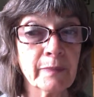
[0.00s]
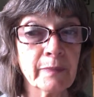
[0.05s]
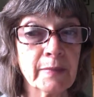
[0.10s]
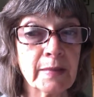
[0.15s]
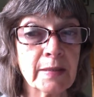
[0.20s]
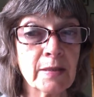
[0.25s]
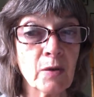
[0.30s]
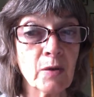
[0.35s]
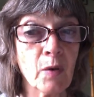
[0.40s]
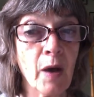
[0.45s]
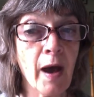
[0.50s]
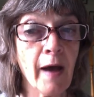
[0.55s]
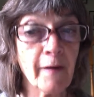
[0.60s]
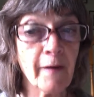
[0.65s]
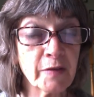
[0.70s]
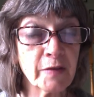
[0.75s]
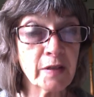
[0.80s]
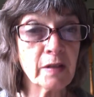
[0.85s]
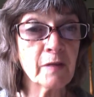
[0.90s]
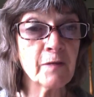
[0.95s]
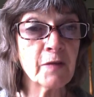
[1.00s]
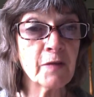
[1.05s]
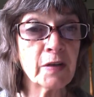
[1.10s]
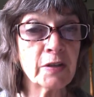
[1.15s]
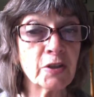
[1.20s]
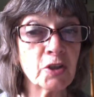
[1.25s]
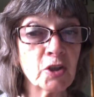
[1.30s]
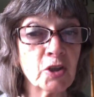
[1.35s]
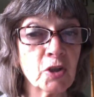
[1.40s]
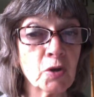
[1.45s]
So after the
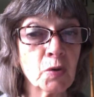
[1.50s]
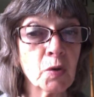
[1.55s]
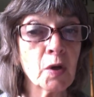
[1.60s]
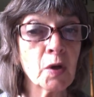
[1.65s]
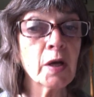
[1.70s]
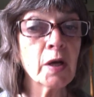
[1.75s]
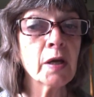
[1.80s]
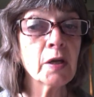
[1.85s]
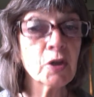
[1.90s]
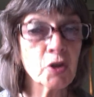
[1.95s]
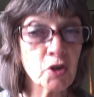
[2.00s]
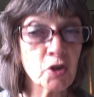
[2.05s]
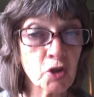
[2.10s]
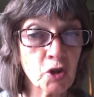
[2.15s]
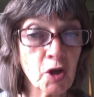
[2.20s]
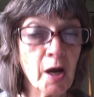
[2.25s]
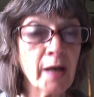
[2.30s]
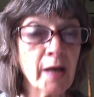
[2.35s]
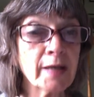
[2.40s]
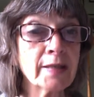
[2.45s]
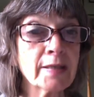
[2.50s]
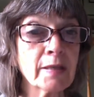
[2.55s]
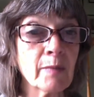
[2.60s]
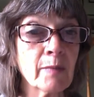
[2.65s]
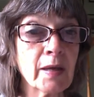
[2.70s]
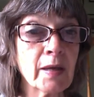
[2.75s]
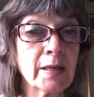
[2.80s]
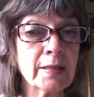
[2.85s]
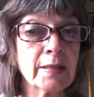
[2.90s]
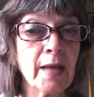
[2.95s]
video, try some
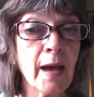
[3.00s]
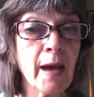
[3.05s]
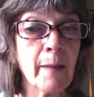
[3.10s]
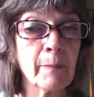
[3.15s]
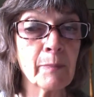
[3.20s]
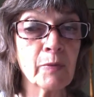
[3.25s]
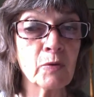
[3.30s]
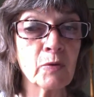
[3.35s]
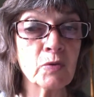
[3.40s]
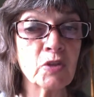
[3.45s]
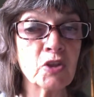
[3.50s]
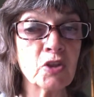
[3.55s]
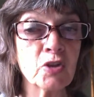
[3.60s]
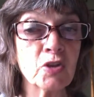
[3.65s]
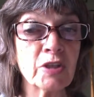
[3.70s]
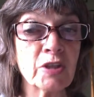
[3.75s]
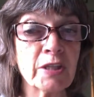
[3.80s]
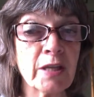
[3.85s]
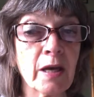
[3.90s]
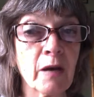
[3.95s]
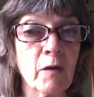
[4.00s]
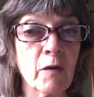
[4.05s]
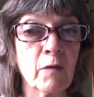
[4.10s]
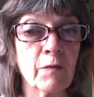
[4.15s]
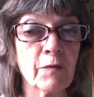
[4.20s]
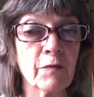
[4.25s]
examples yourself.